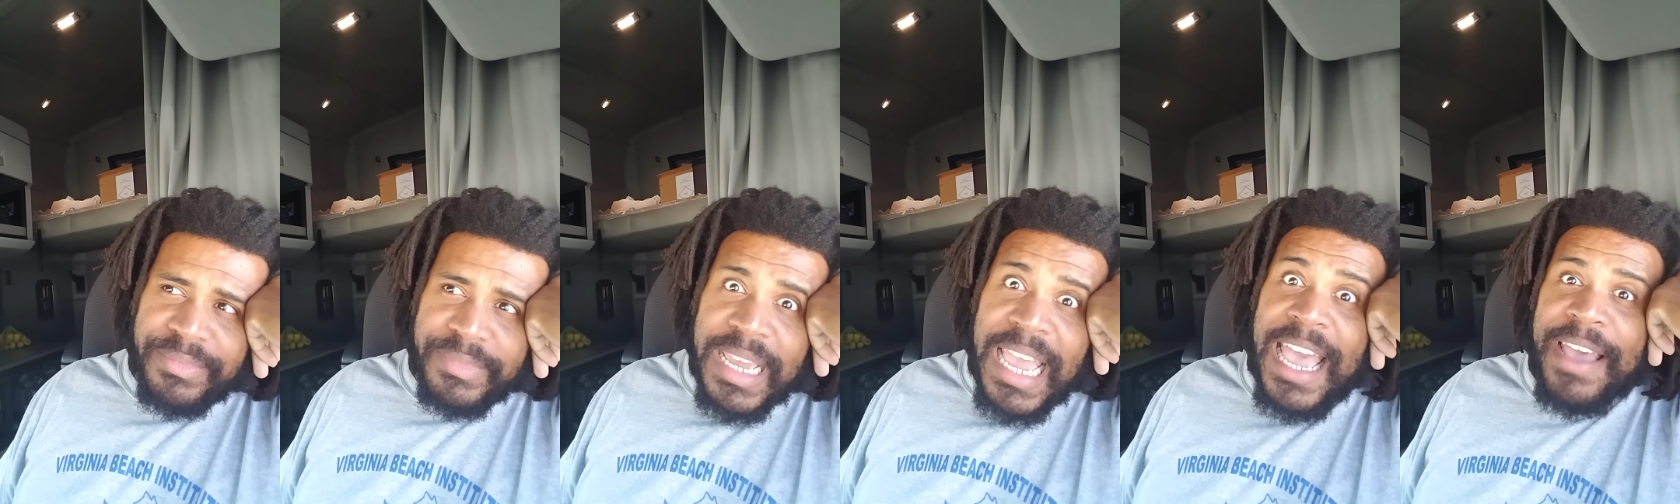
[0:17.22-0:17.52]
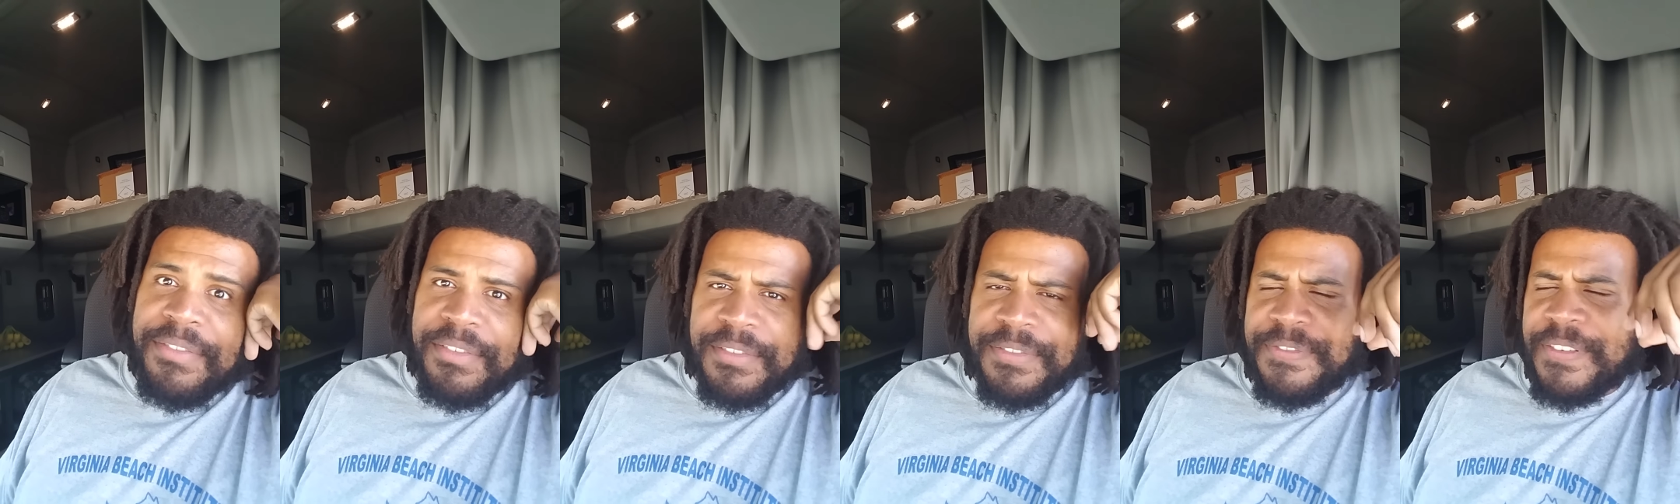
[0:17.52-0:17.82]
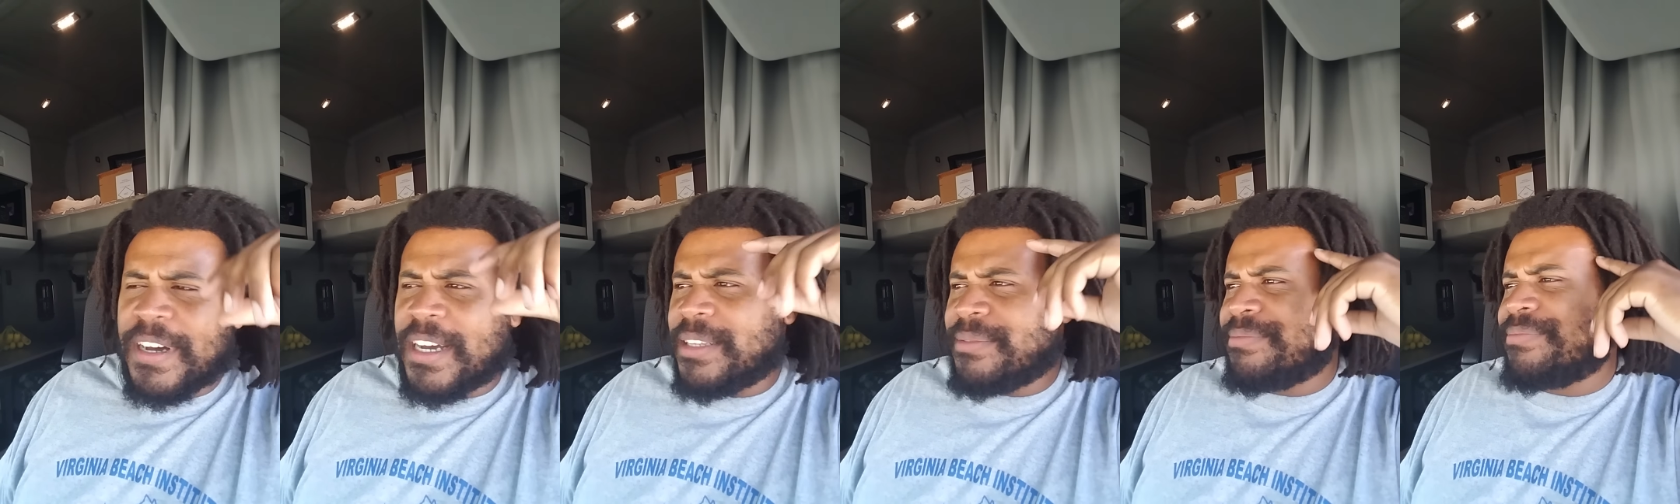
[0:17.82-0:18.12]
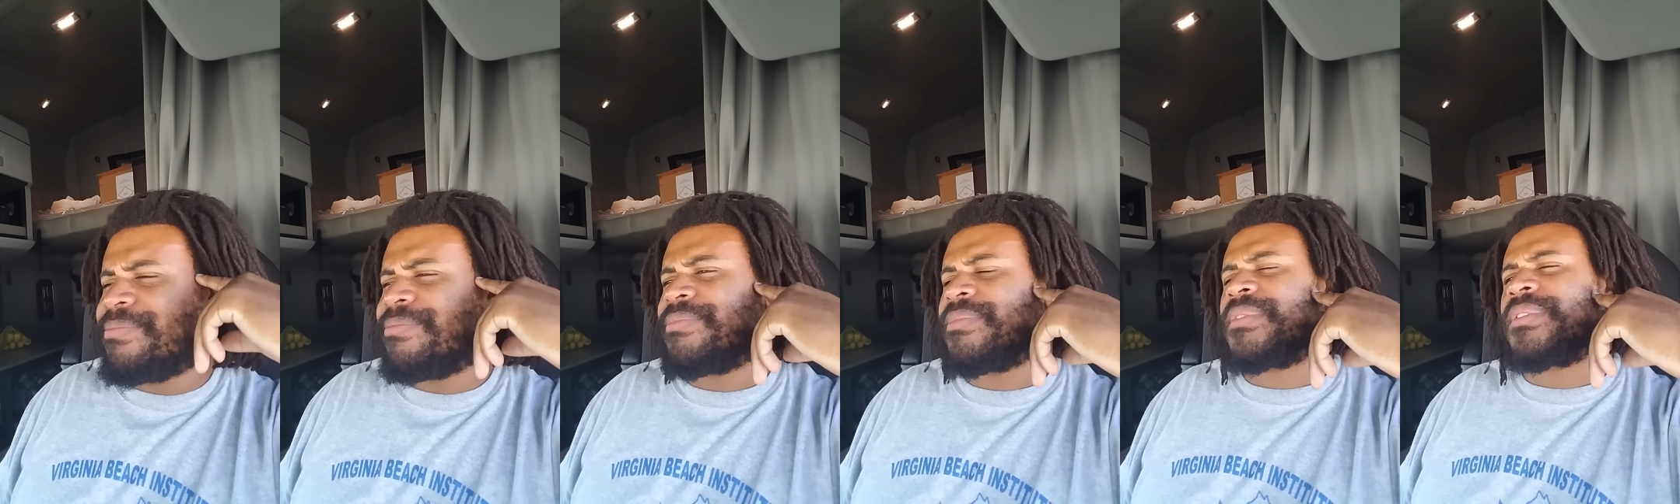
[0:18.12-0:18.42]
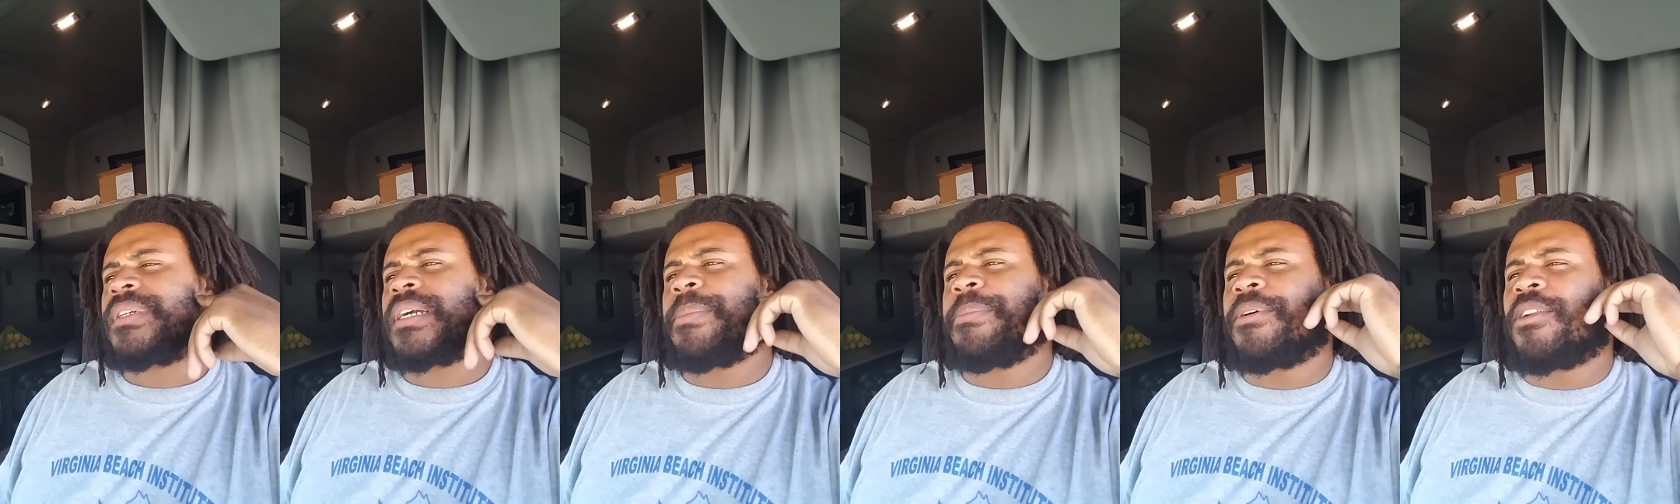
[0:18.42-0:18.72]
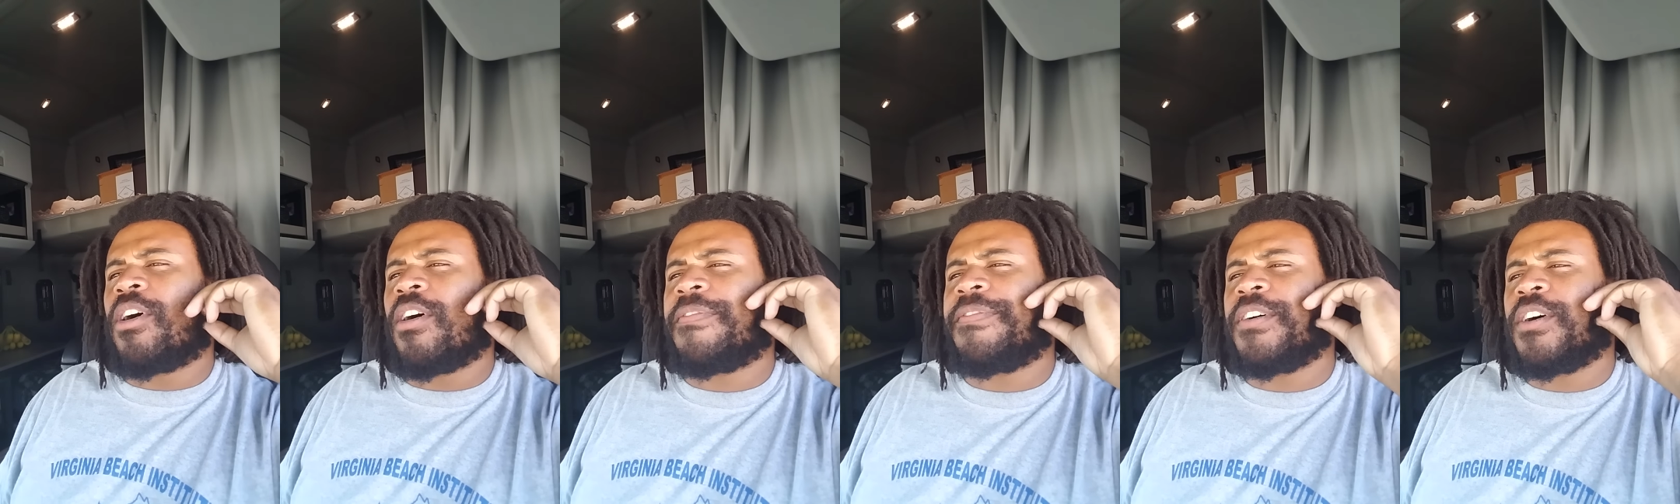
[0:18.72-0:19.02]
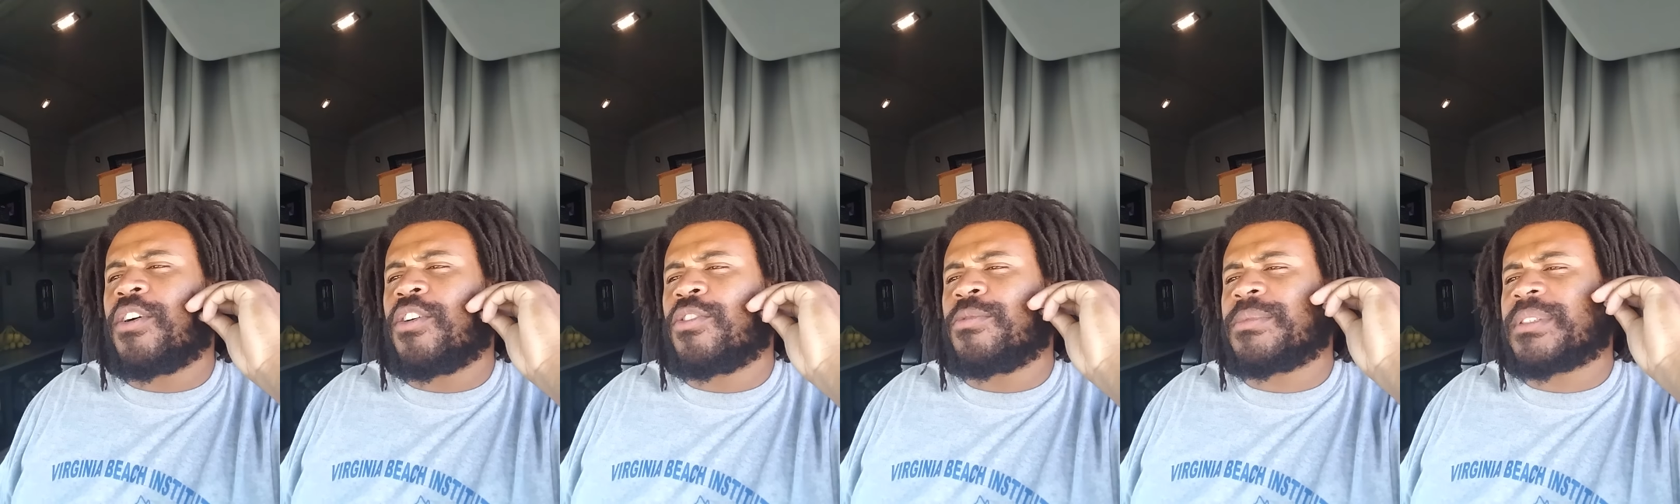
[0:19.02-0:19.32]
having fun coming off
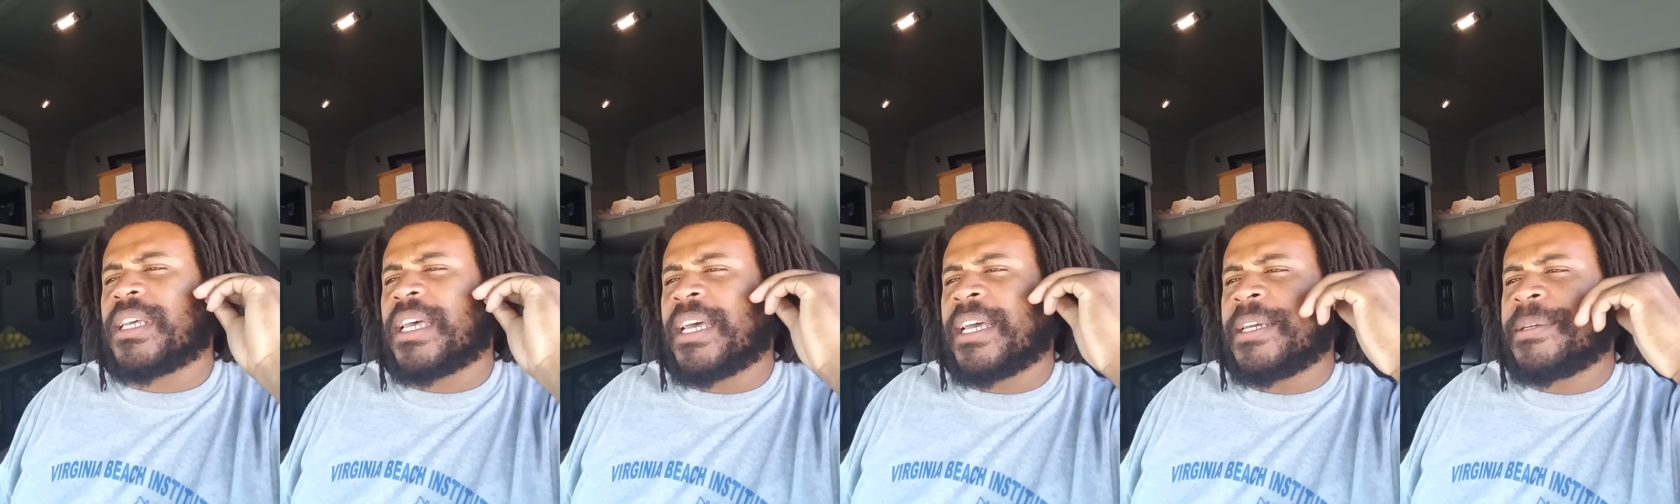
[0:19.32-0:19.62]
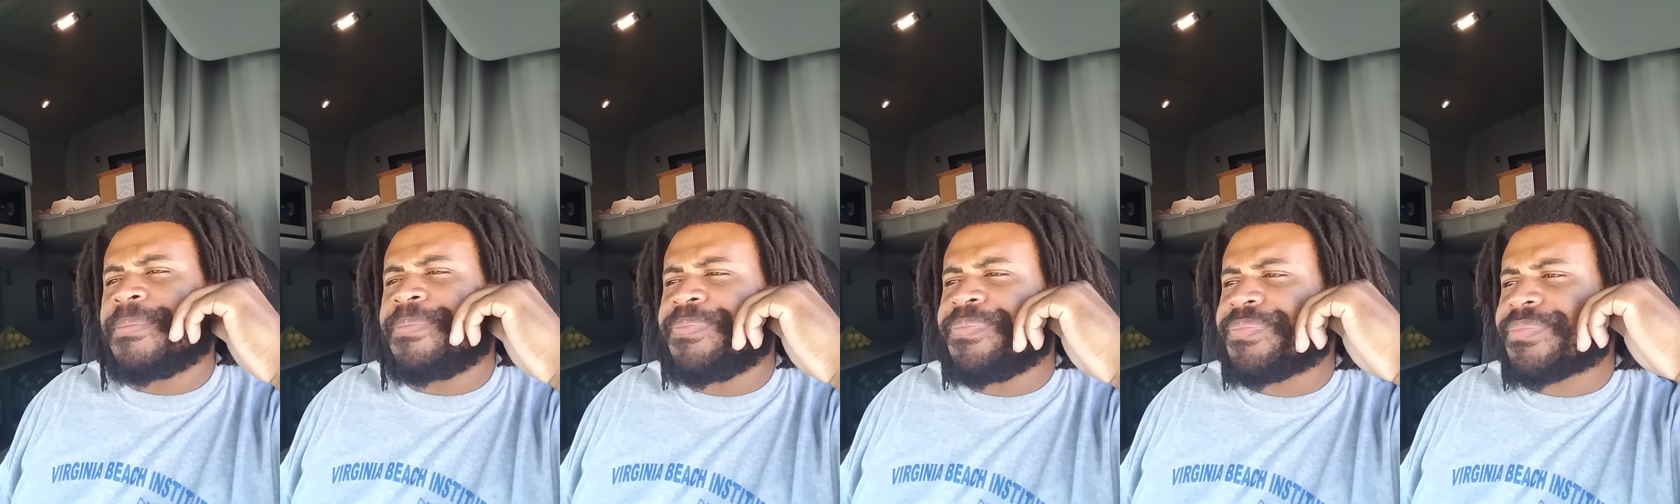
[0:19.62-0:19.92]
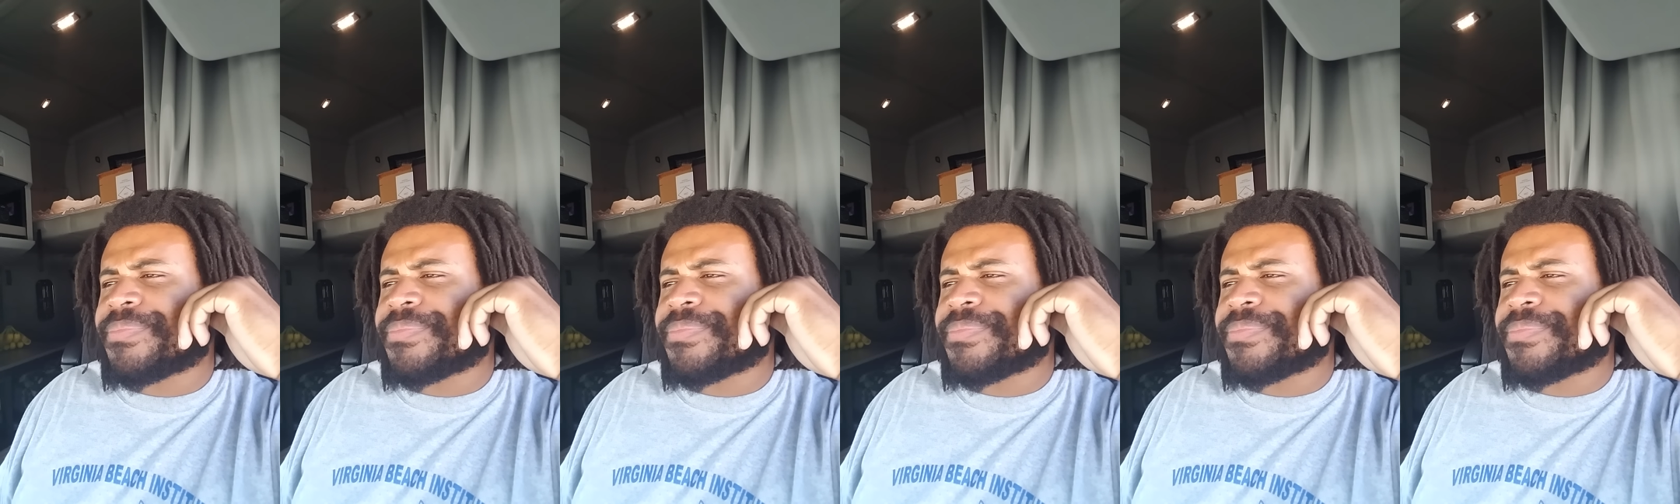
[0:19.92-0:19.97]
of home time.